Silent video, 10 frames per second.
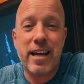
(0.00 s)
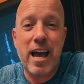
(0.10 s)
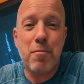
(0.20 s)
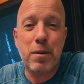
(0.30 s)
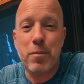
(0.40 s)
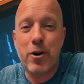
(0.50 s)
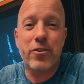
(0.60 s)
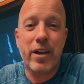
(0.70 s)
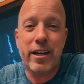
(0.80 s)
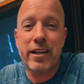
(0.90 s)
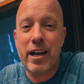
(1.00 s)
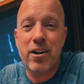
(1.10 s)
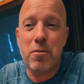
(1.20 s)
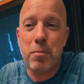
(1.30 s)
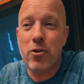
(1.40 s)
sing happy birthday
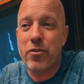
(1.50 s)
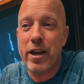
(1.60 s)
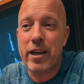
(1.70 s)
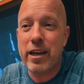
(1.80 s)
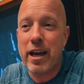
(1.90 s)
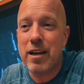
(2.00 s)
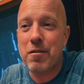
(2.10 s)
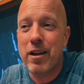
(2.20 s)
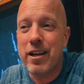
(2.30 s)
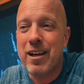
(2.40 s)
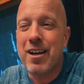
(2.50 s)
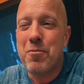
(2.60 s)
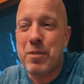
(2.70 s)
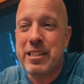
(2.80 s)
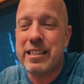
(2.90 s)
and get her a birthday cake.
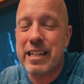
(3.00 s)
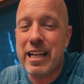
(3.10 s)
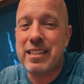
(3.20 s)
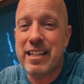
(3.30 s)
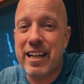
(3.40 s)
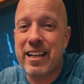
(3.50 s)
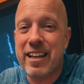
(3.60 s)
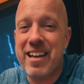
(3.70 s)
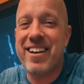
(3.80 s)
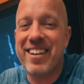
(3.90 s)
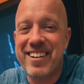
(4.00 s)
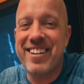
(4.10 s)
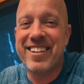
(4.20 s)
But she's 18.